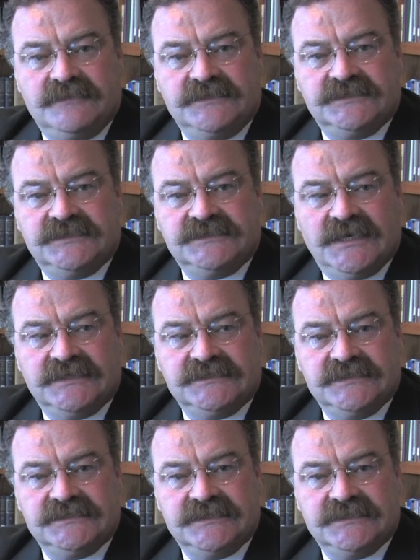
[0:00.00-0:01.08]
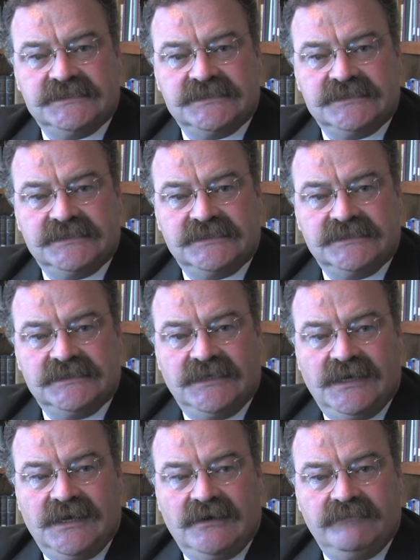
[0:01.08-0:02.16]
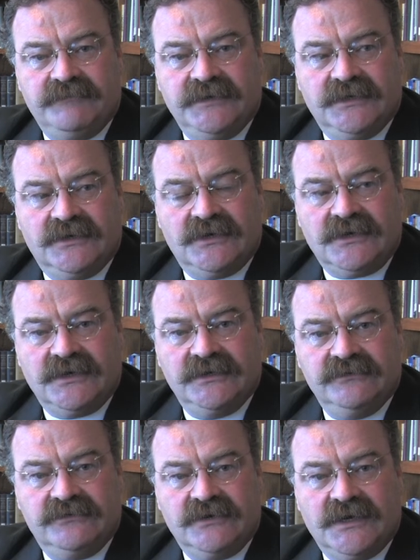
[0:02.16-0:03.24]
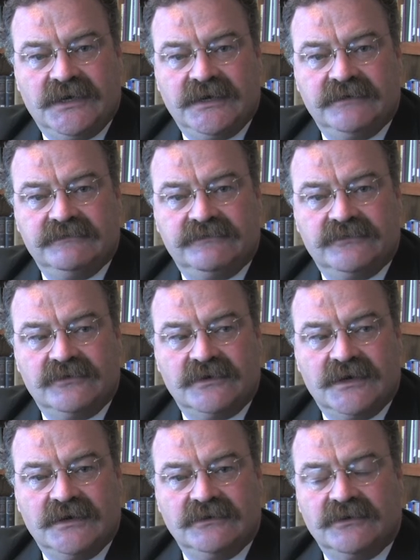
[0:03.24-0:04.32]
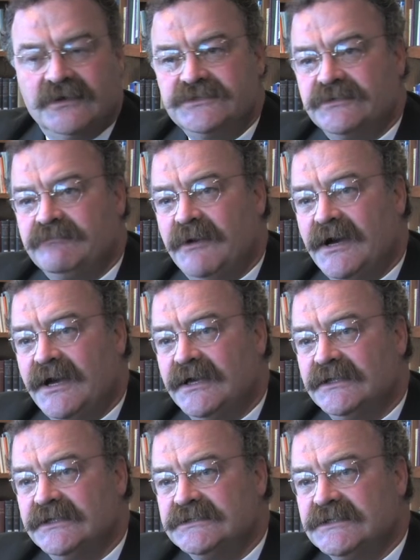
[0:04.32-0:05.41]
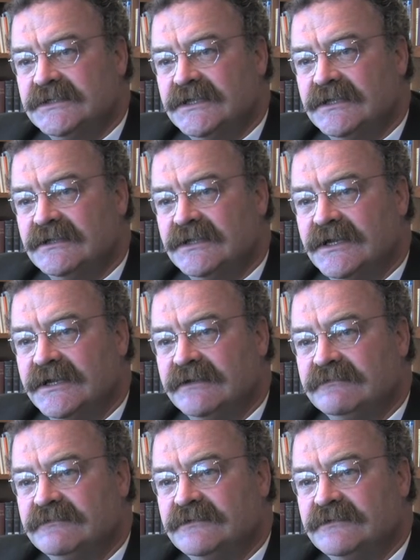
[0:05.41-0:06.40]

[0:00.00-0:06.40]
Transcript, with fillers: Success isn't how big a car you drive or how large your pile is at the end of life.